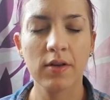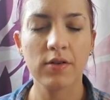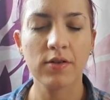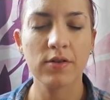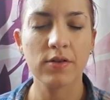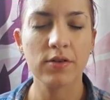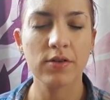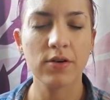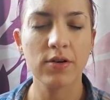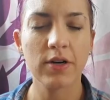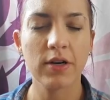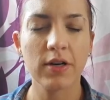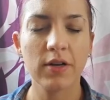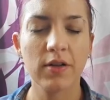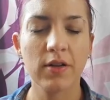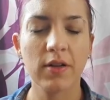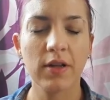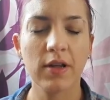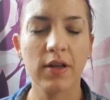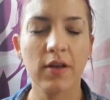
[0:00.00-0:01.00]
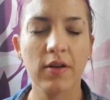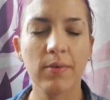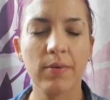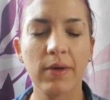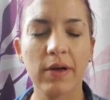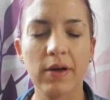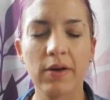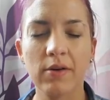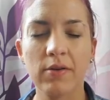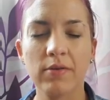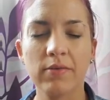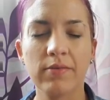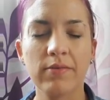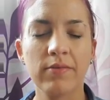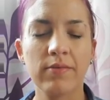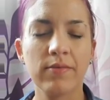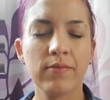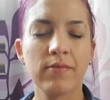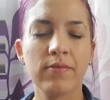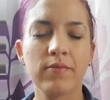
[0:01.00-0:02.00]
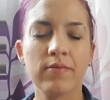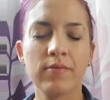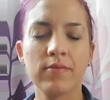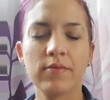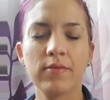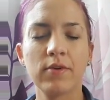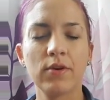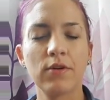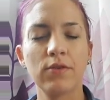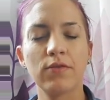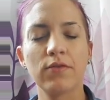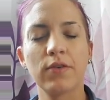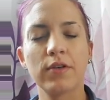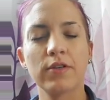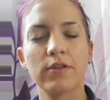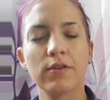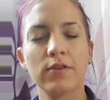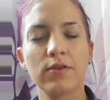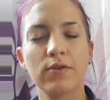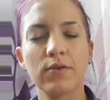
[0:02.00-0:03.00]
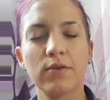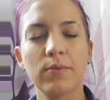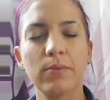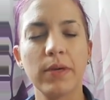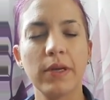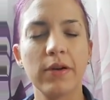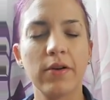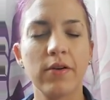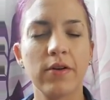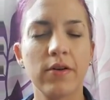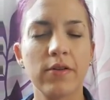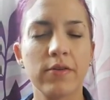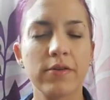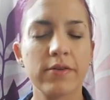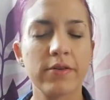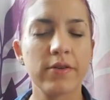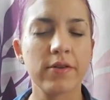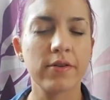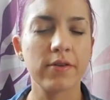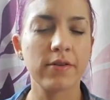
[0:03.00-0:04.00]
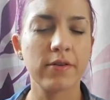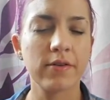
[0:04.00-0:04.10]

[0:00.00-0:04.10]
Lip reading: And starting to think about our physical appearance.